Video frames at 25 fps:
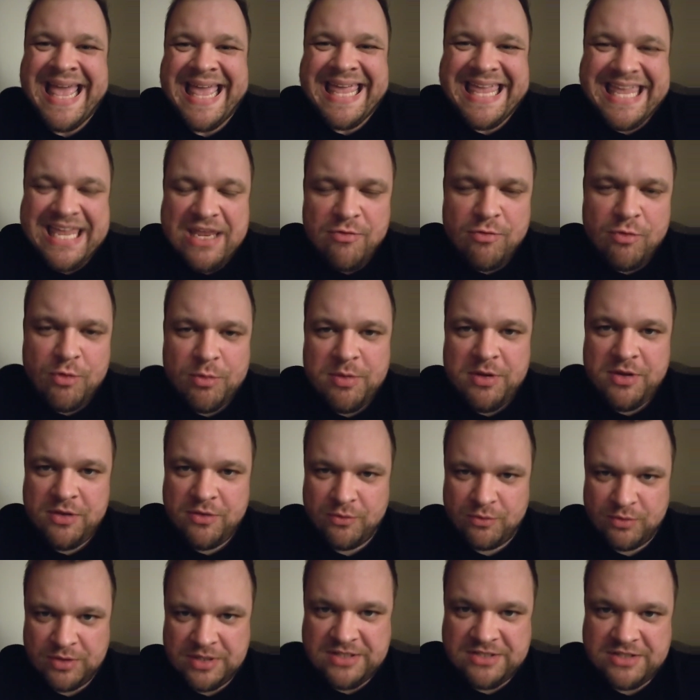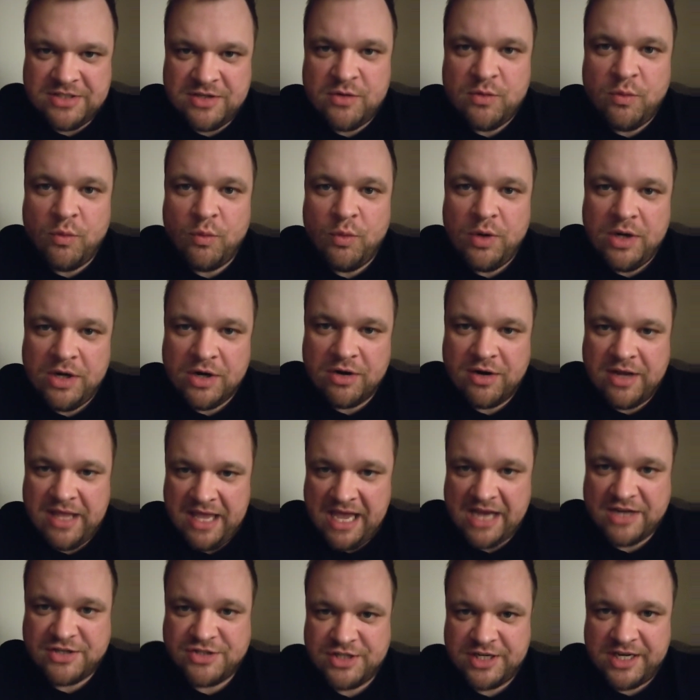He will be the reason we are
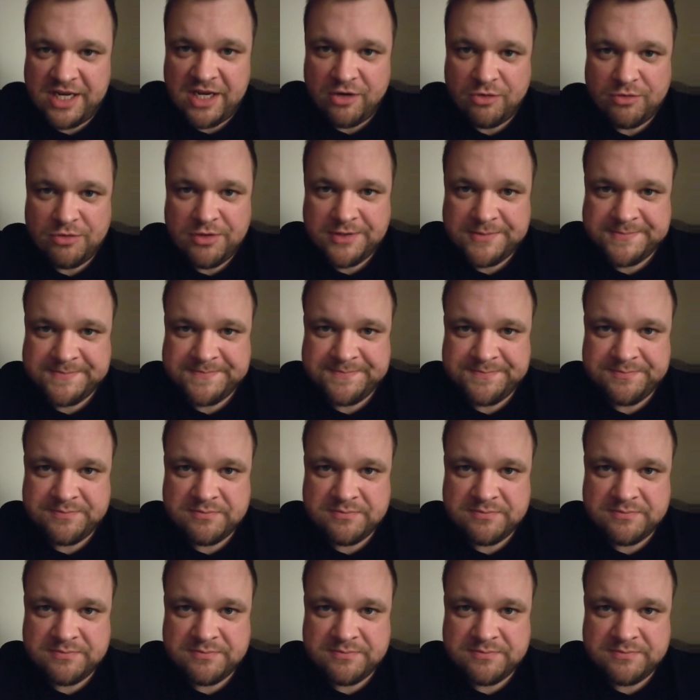cashing out.